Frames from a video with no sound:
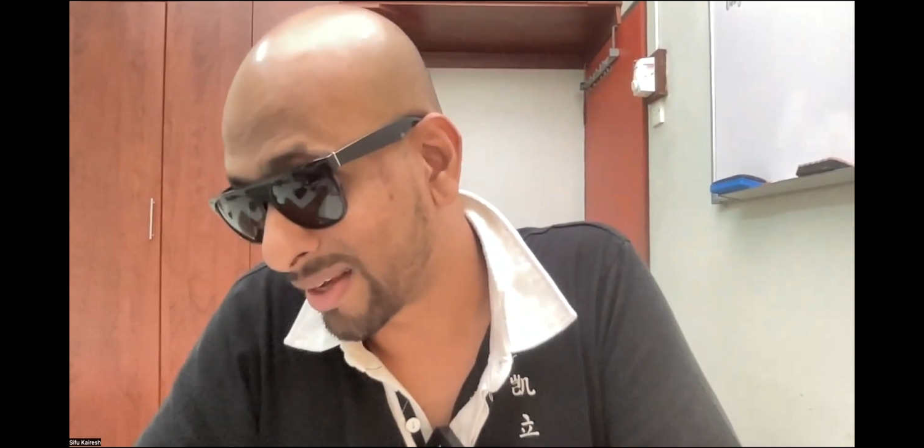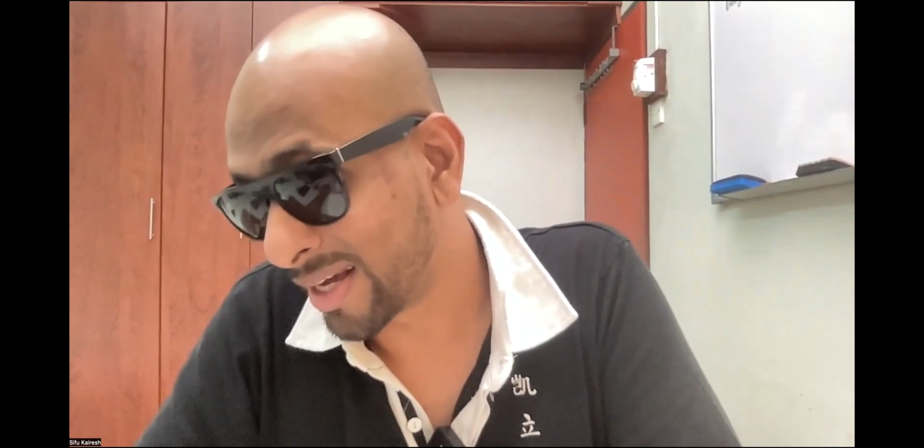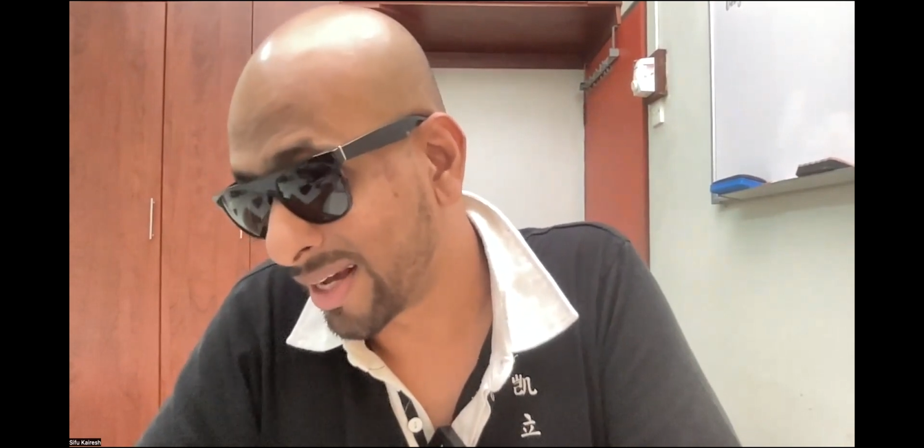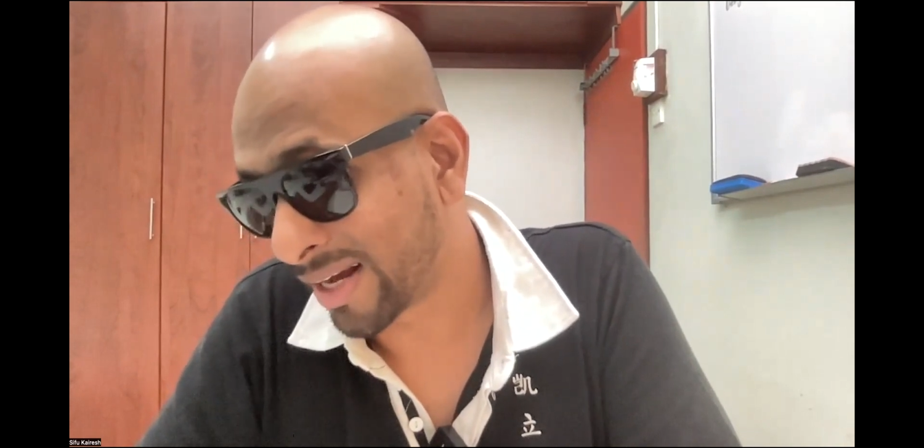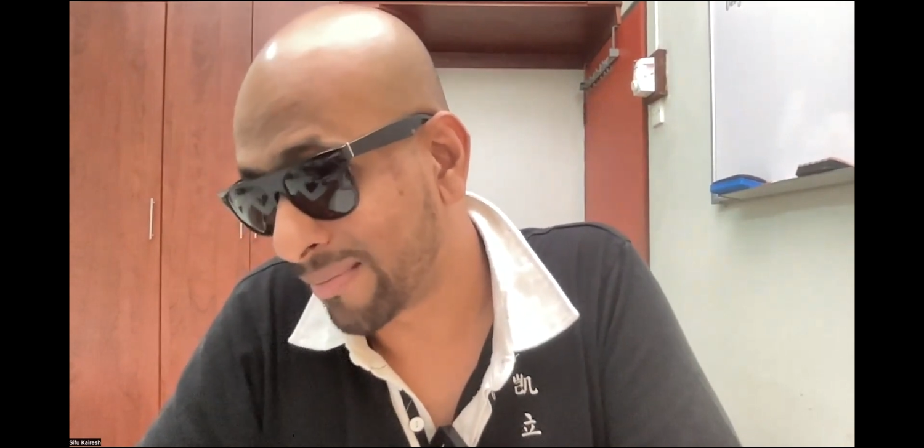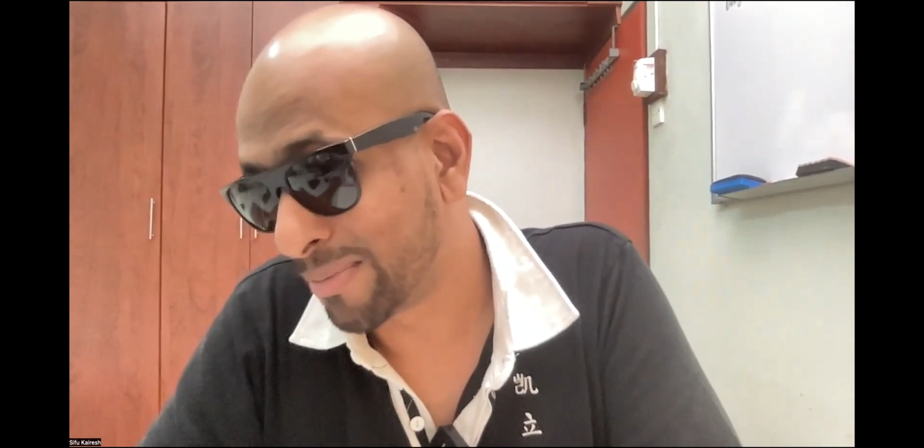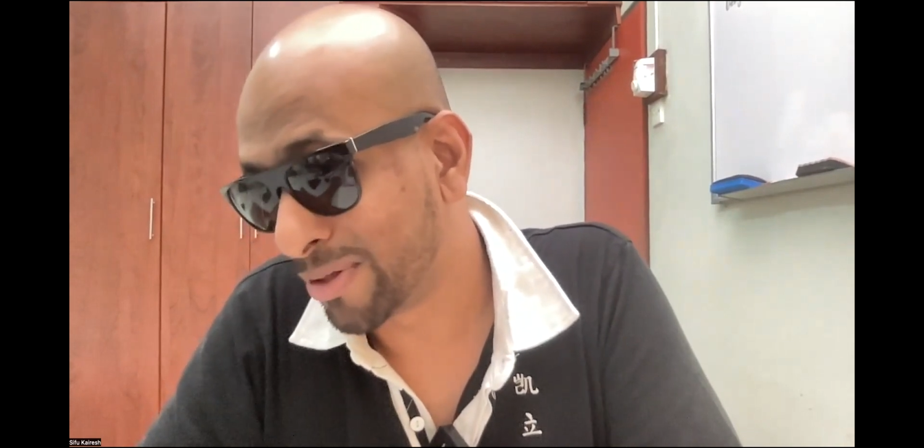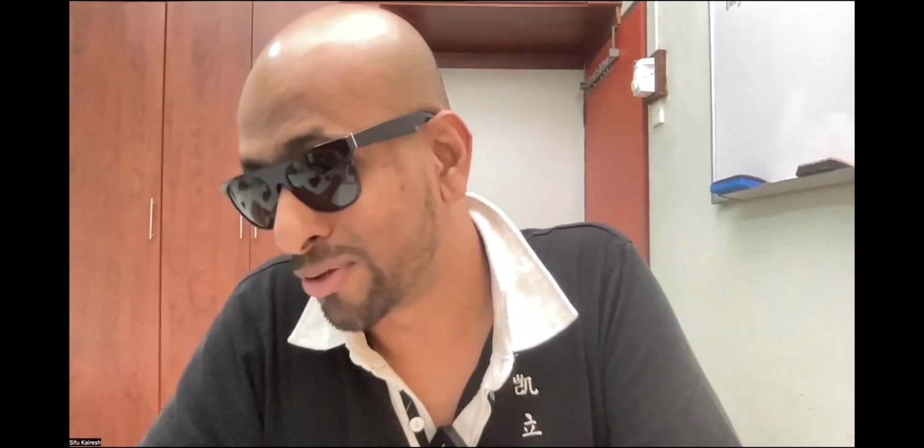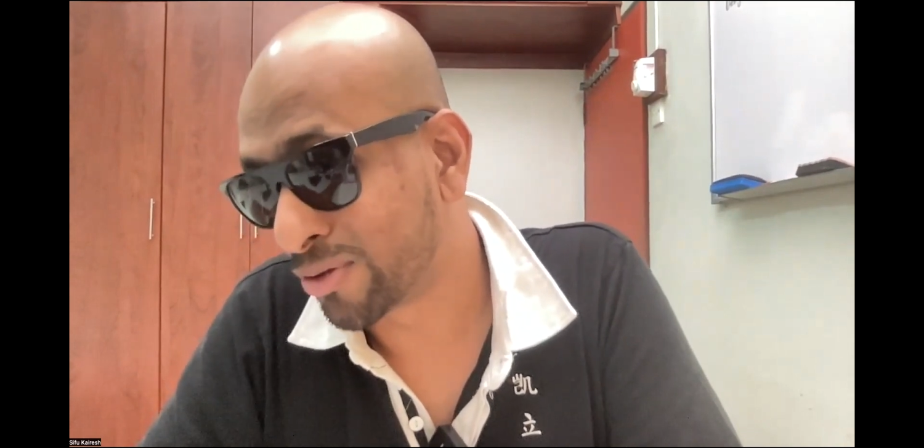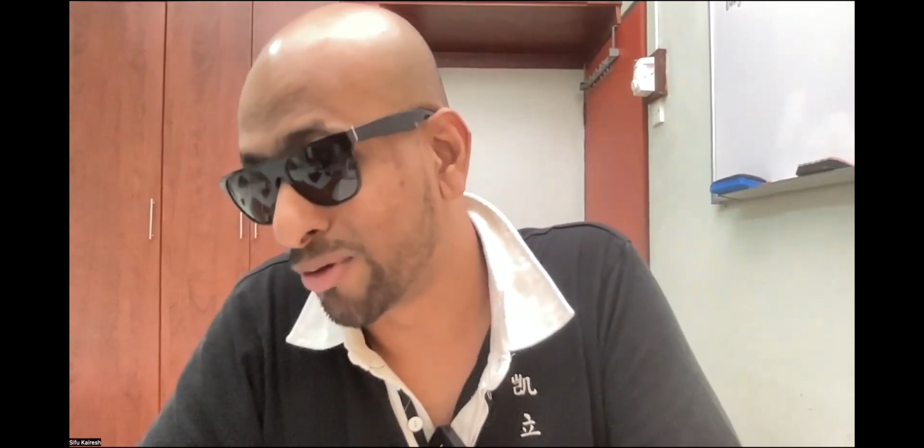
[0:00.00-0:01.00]
Okay, come, let
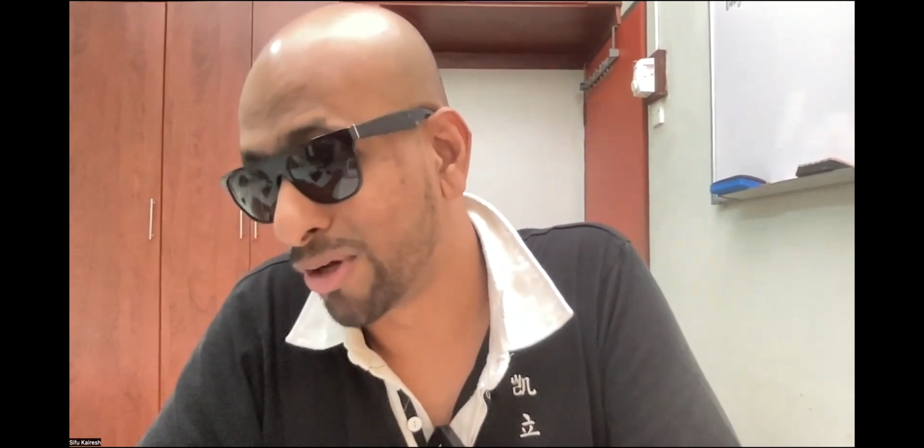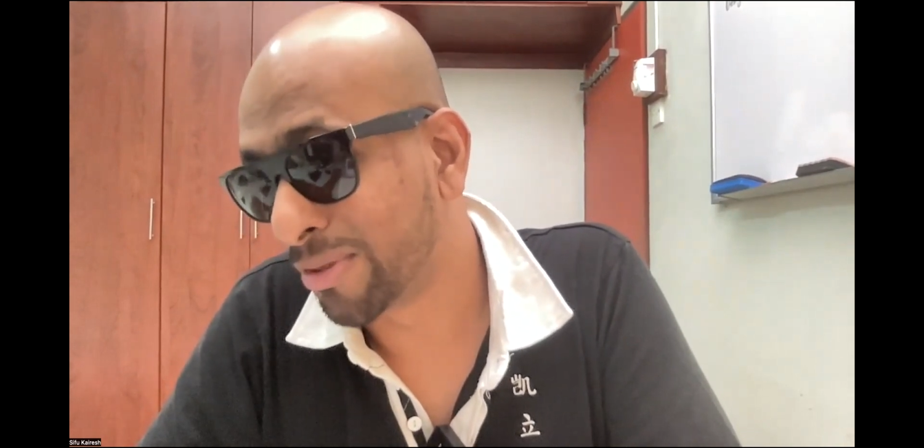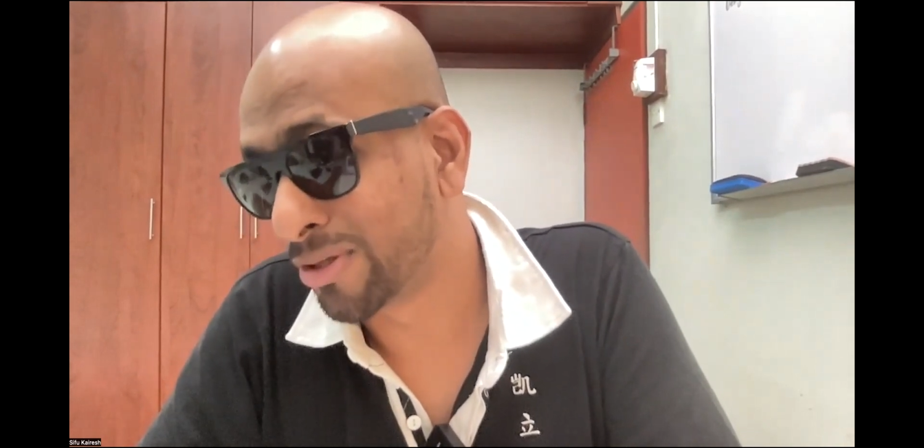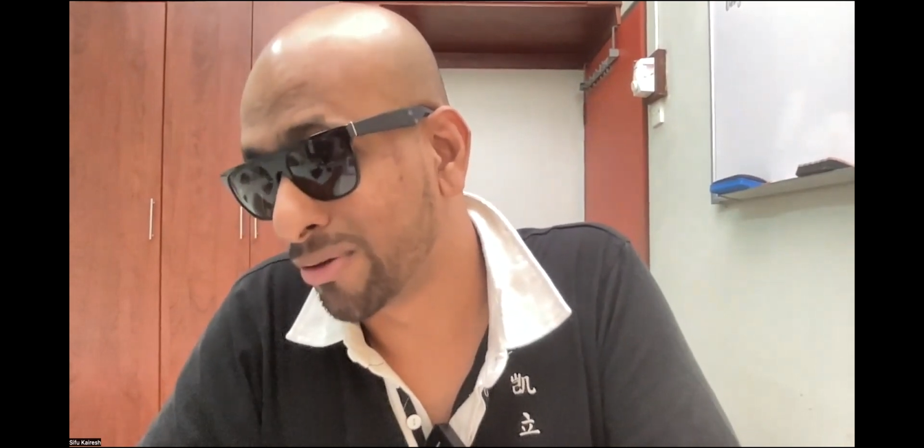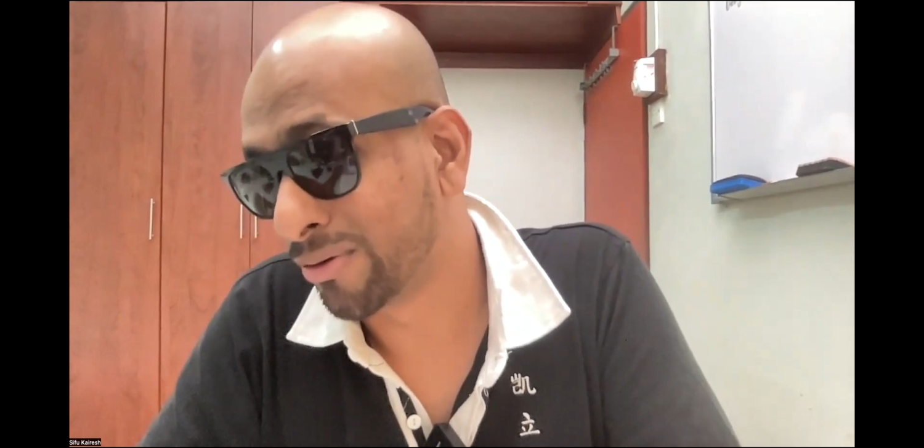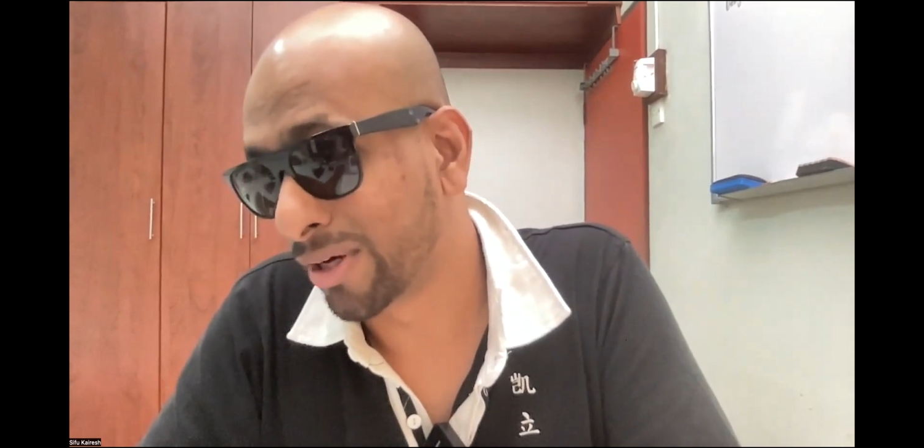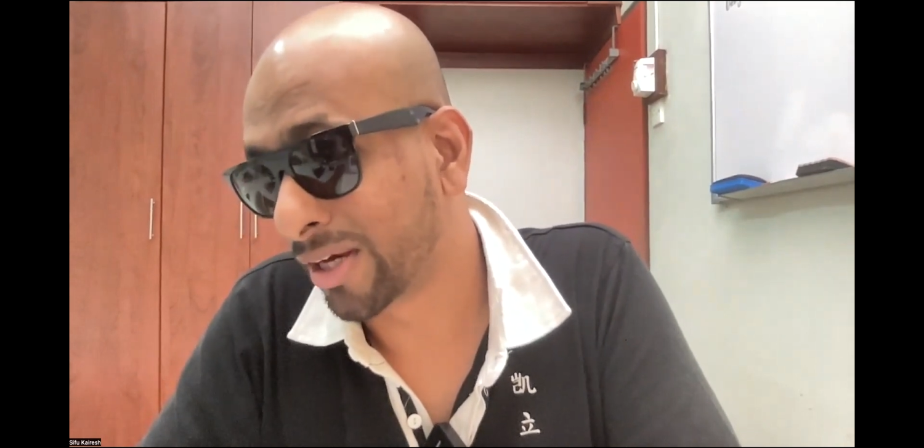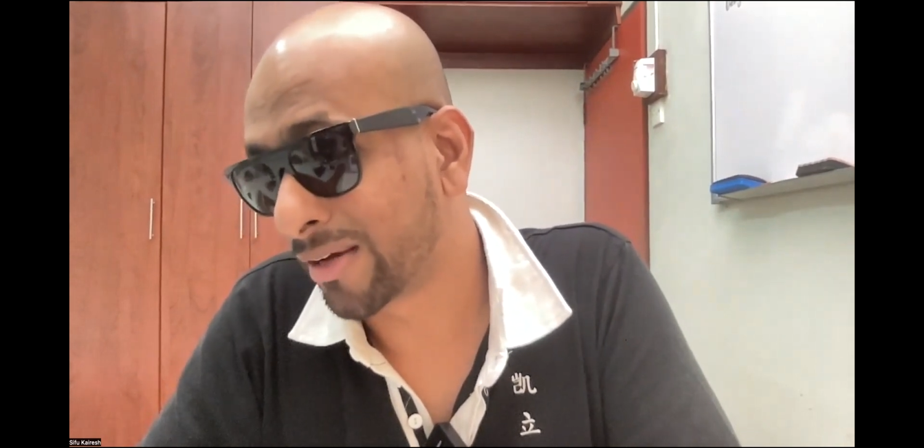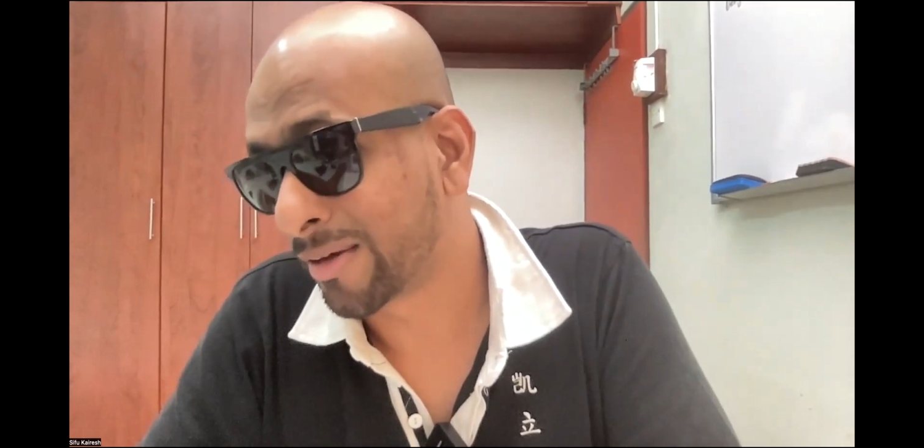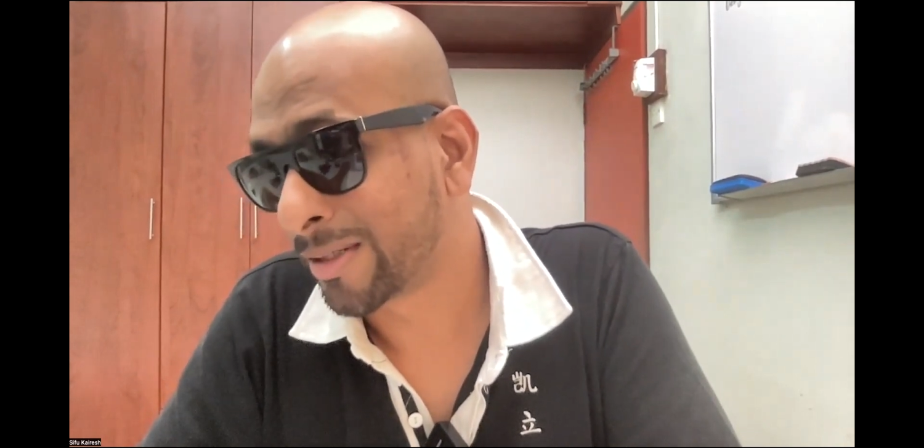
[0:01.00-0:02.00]
me just show you. Let me show you.
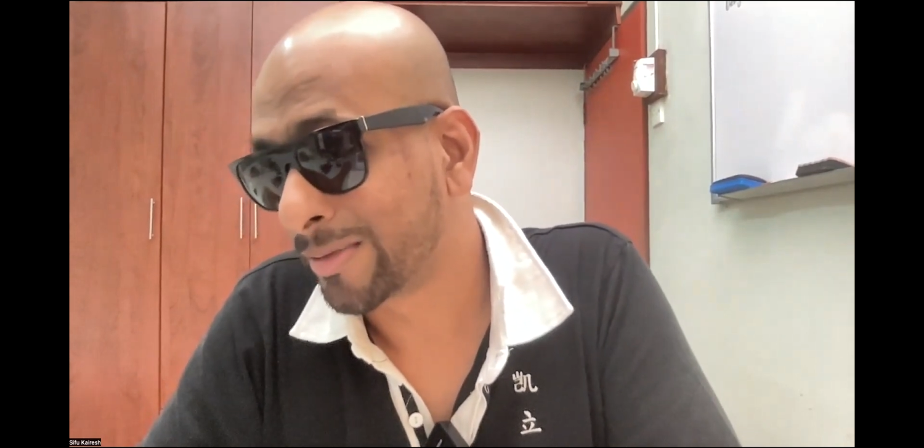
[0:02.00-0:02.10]
Okay.